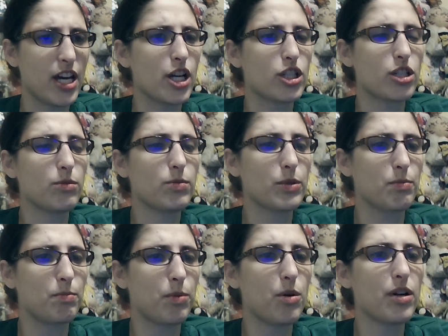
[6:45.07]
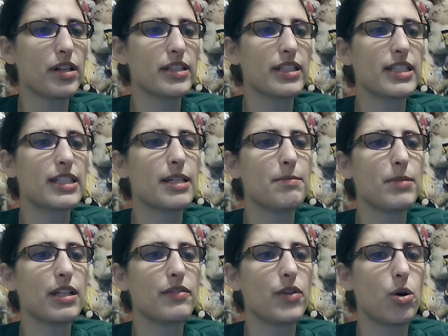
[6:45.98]
She was born the
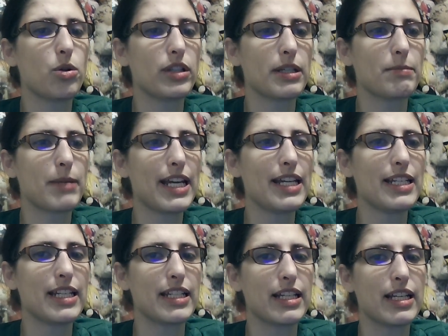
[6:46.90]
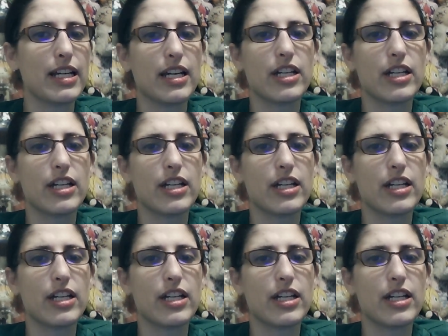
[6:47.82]
symbol of a holy maiden.